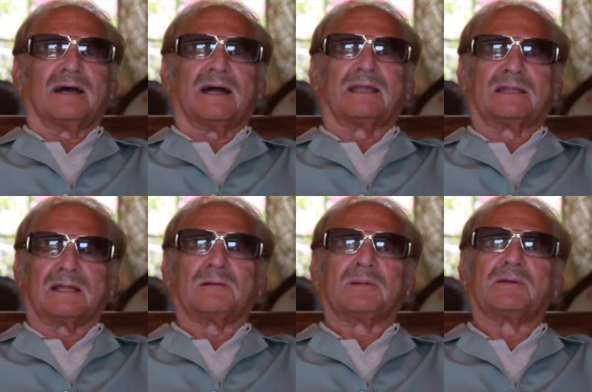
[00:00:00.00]
I
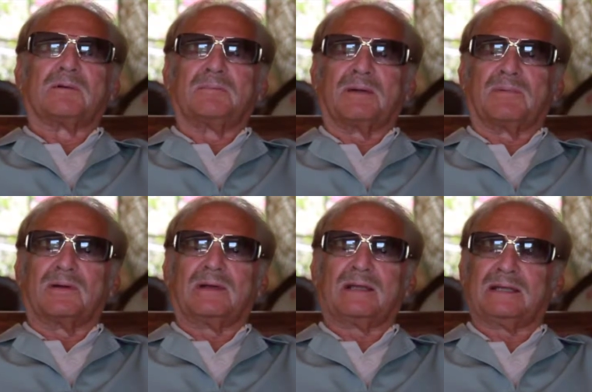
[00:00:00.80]
indelibly
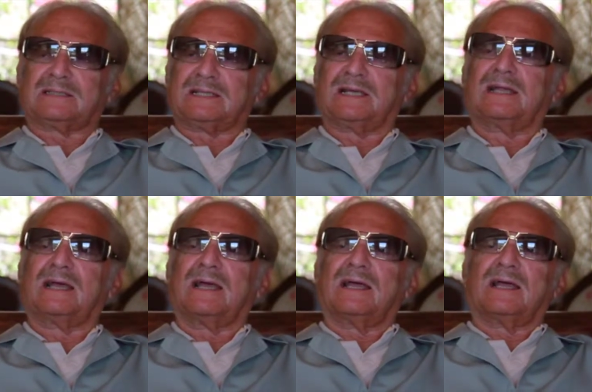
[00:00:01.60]
remember, he
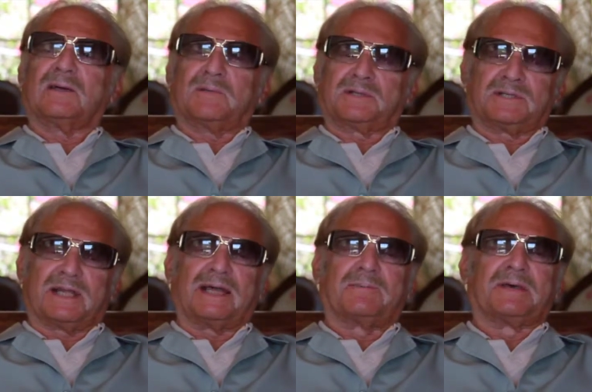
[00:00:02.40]
said,
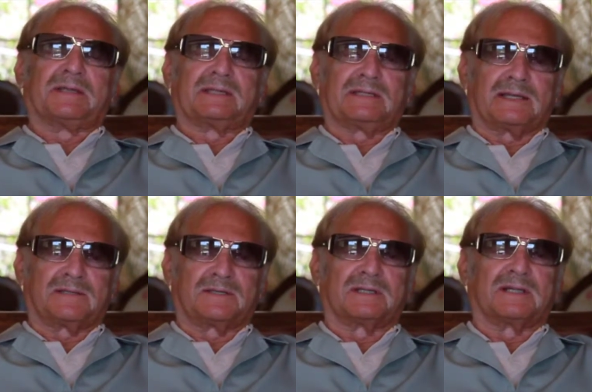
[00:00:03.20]
Richard, I am an
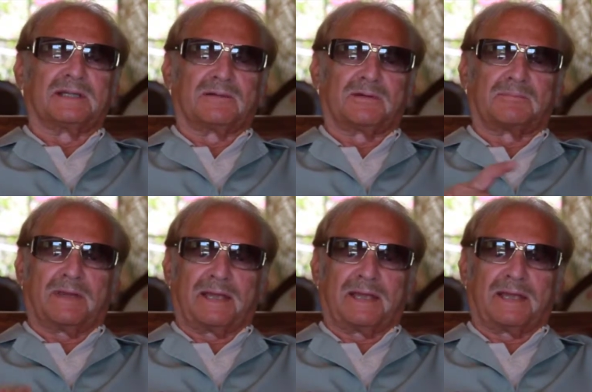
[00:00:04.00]
intelligent, literate